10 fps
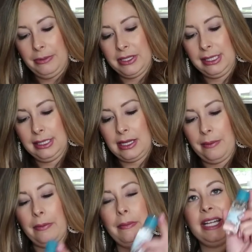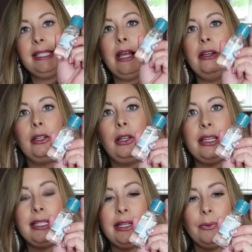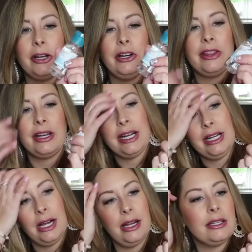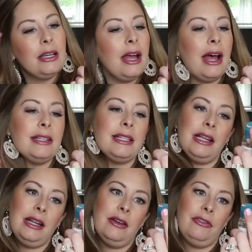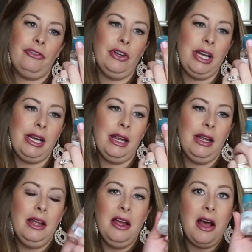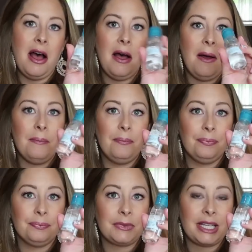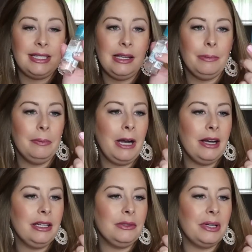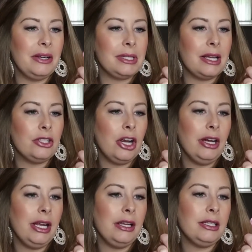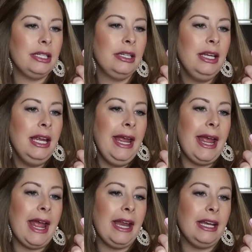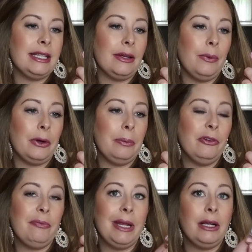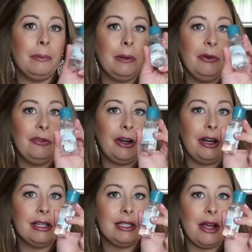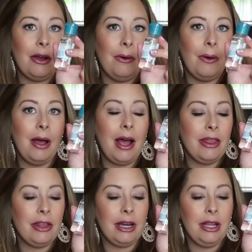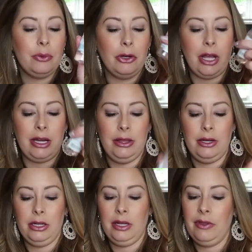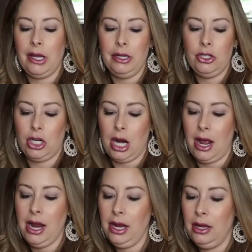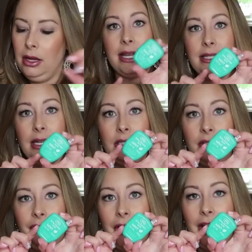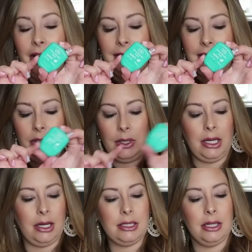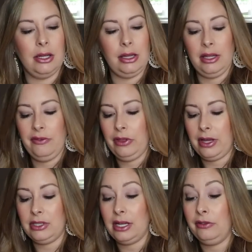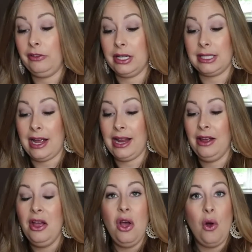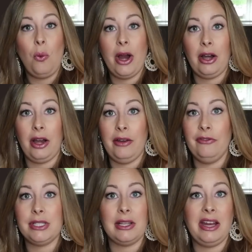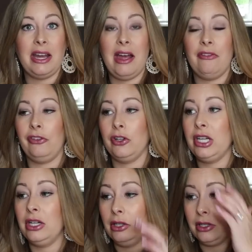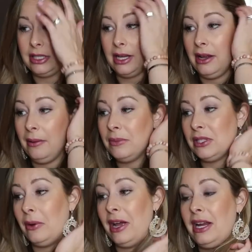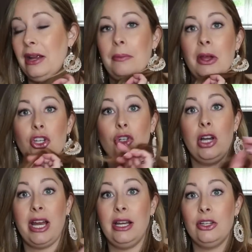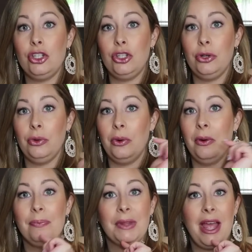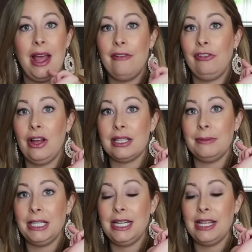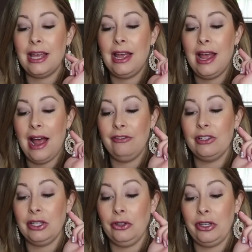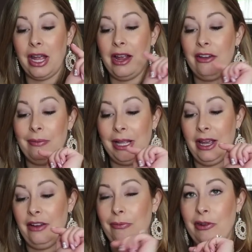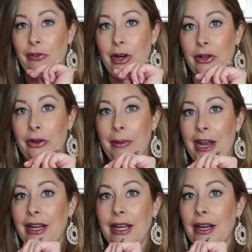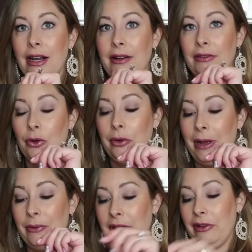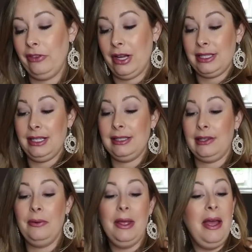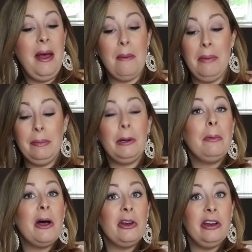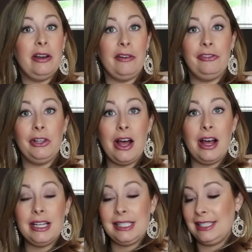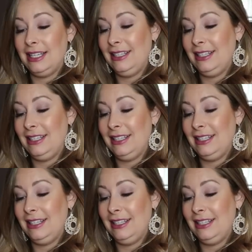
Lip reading: this is some micellar cleansing water that I got as a free sample product when I was at Target, and it's a waterproof makeup remover, so I thought I'd throw that in there and give that a try. Dental floss. You cannot live without dental floss. I wear Invisalign, have for years, so I am trained to floss my teeth every single day of my life before I go to bed. I cannot go to bed without flossing, so I'm a big proponent of floss.